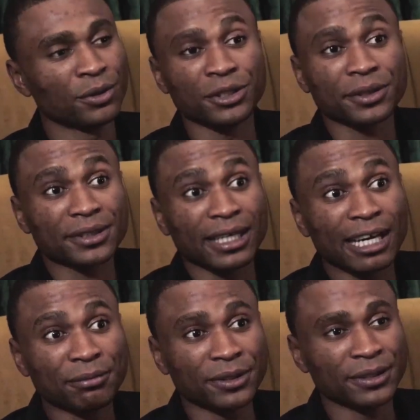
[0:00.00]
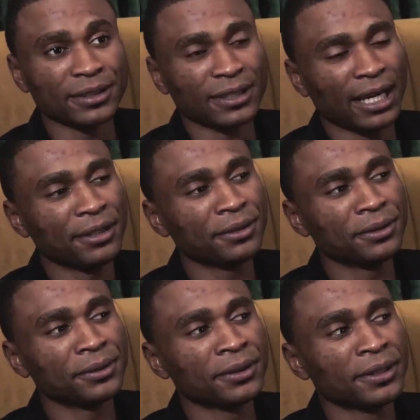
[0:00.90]
We just kept on it. And
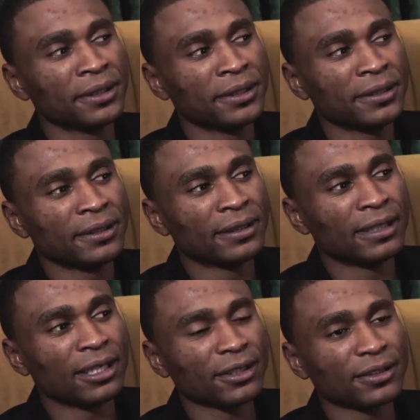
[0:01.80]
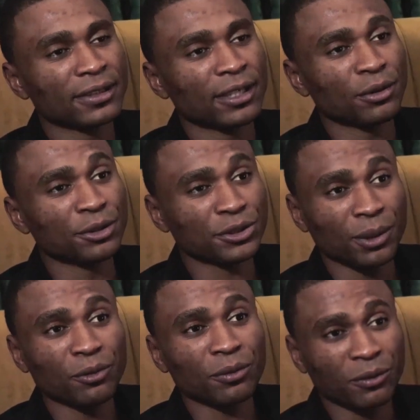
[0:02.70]
you know, there could be
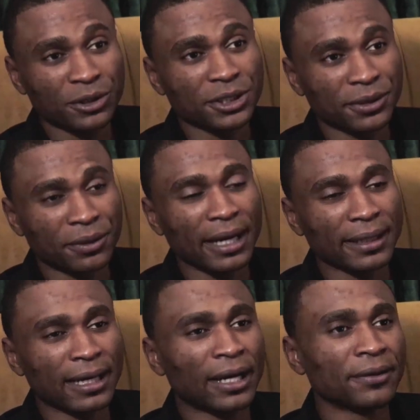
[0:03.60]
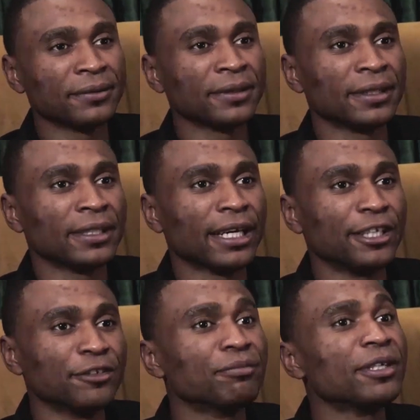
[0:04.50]
someone watching right now,
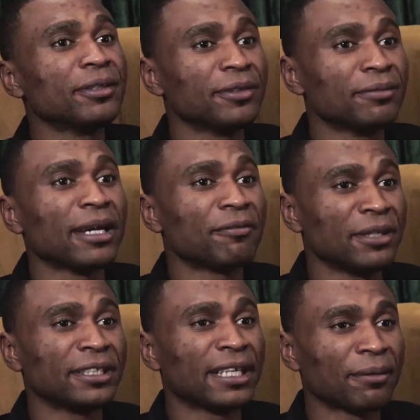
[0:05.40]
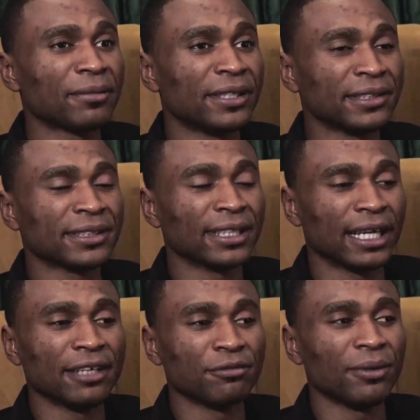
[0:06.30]
and you may have been in that place in life